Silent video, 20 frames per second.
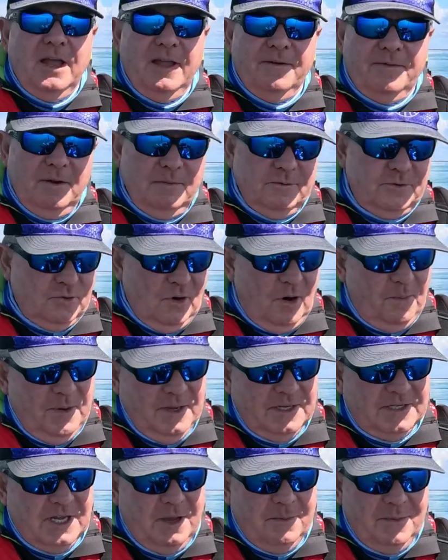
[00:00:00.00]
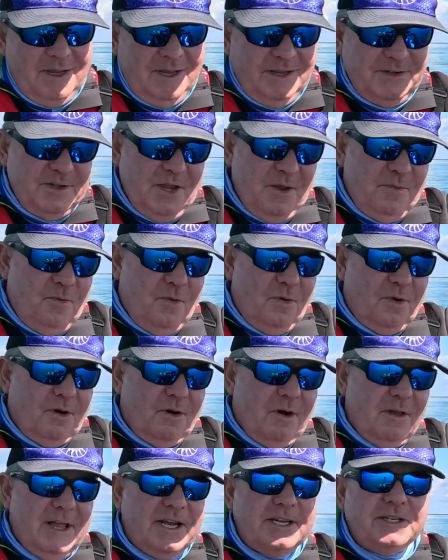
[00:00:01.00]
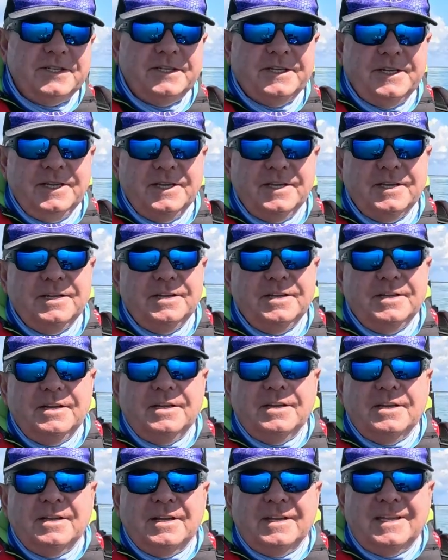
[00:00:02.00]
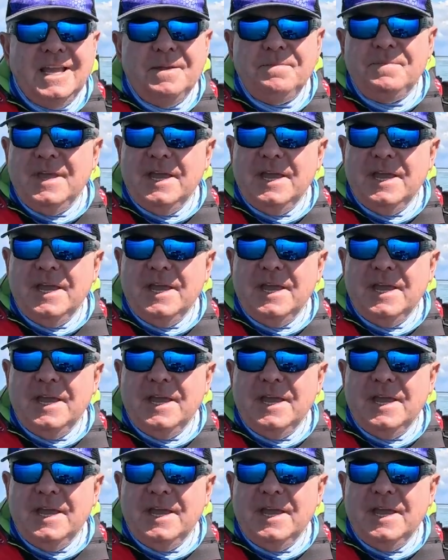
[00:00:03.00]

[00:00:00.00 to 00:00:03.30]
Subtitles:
If I'm dropping something in deep water, I'll actually keep